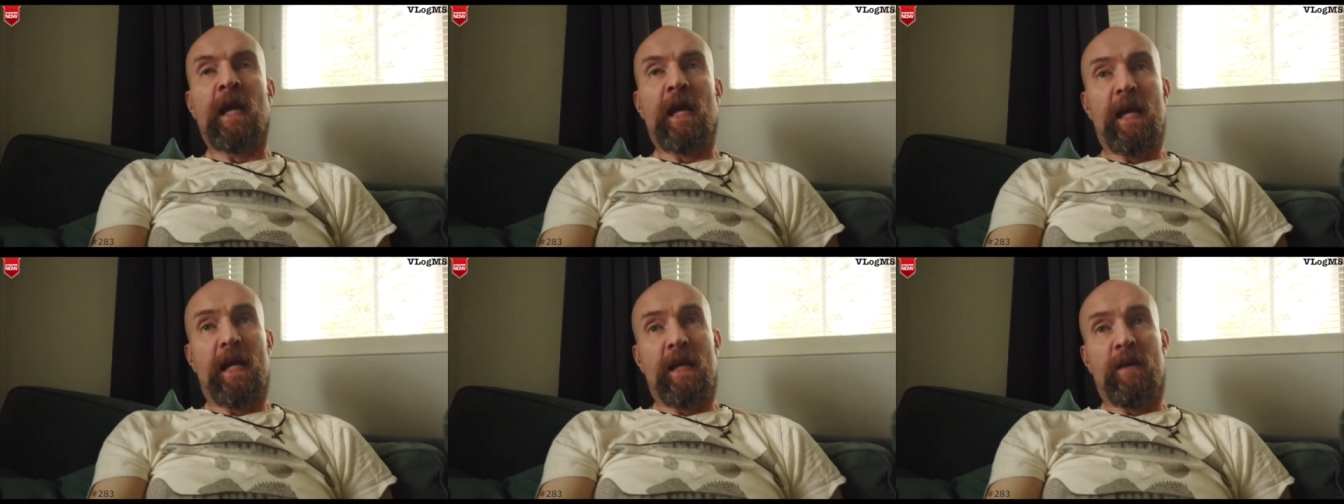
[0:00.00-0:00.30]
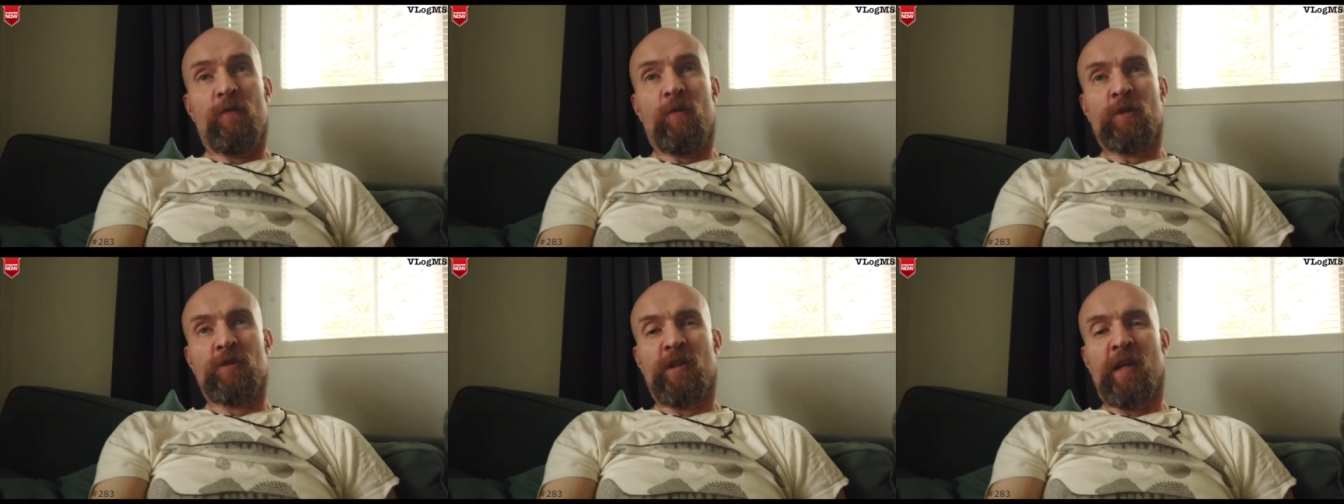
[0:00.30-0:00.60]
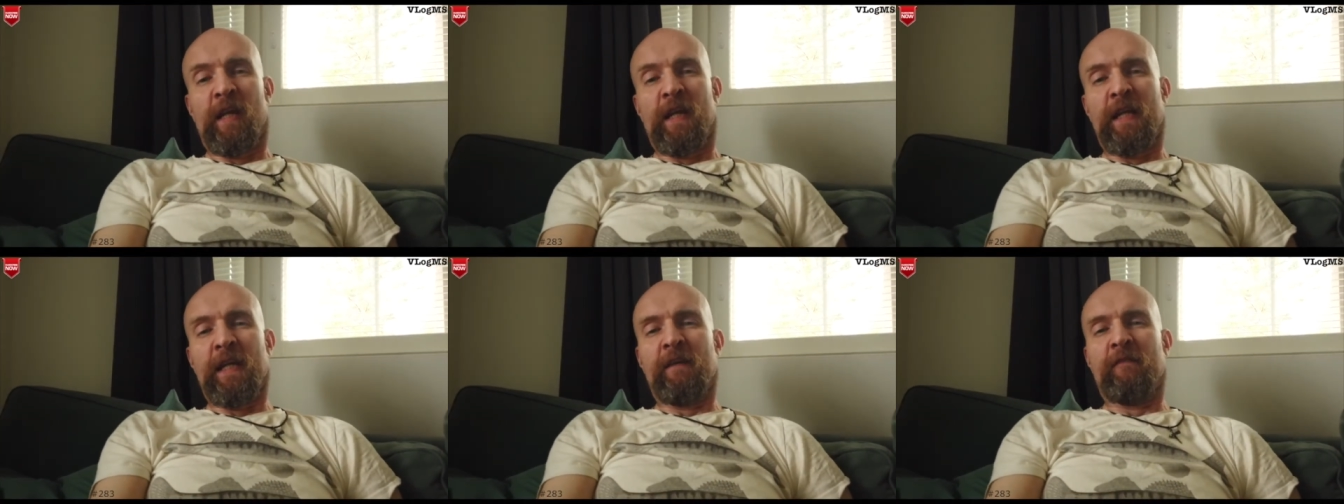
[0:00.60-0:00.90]
and it
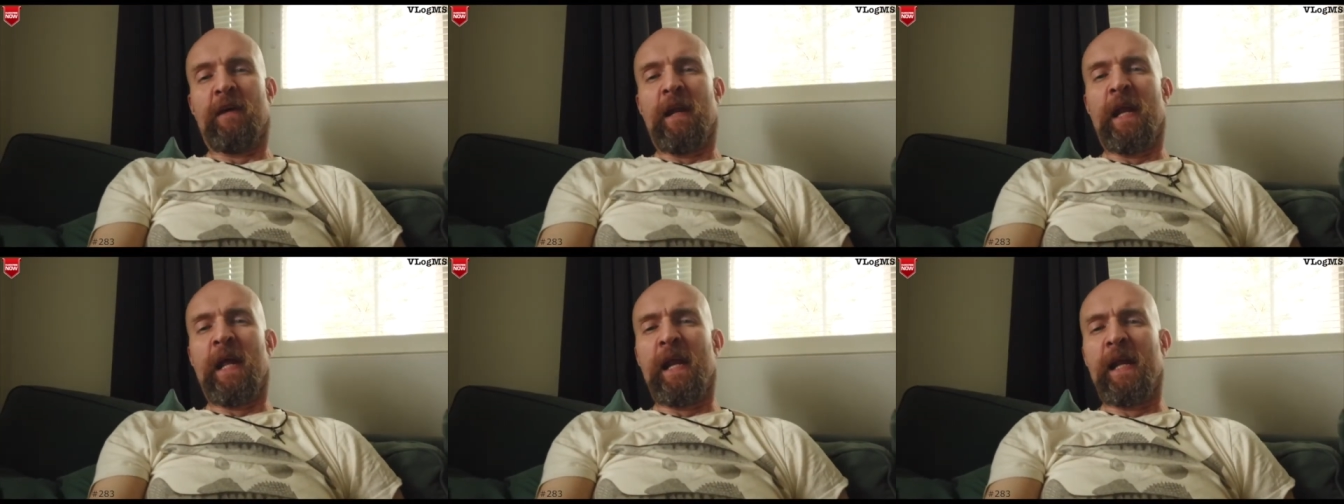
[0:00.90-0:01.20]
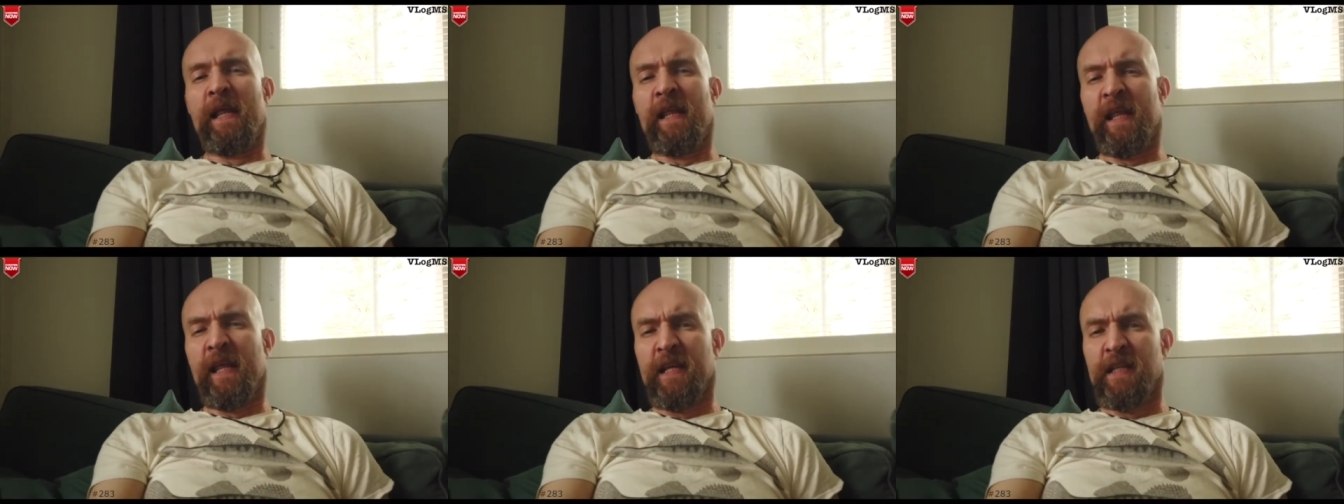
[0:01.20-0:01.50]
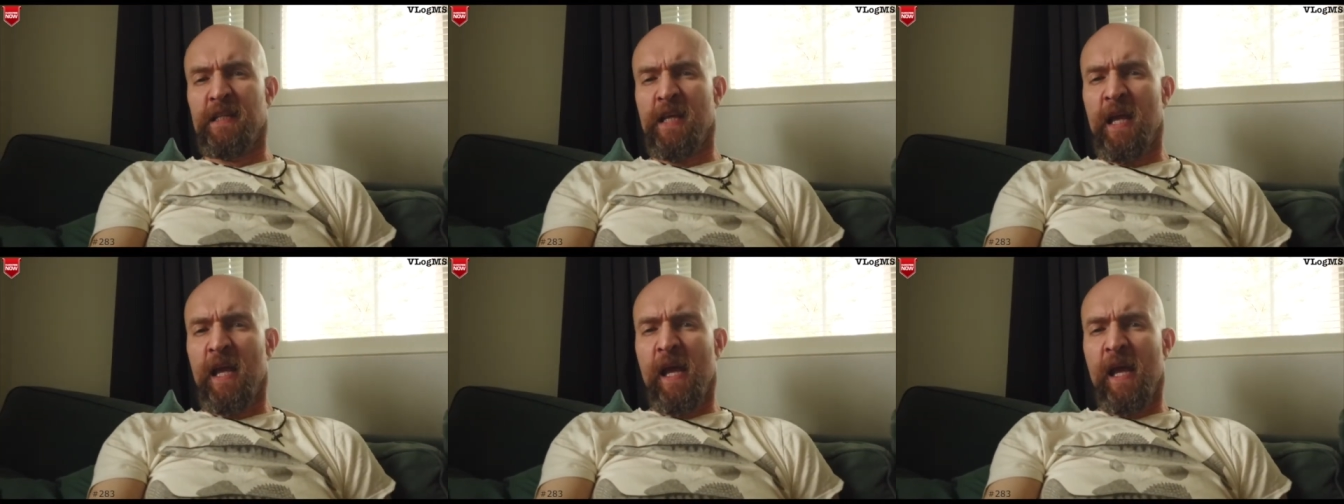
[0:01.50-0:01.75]
wasn't even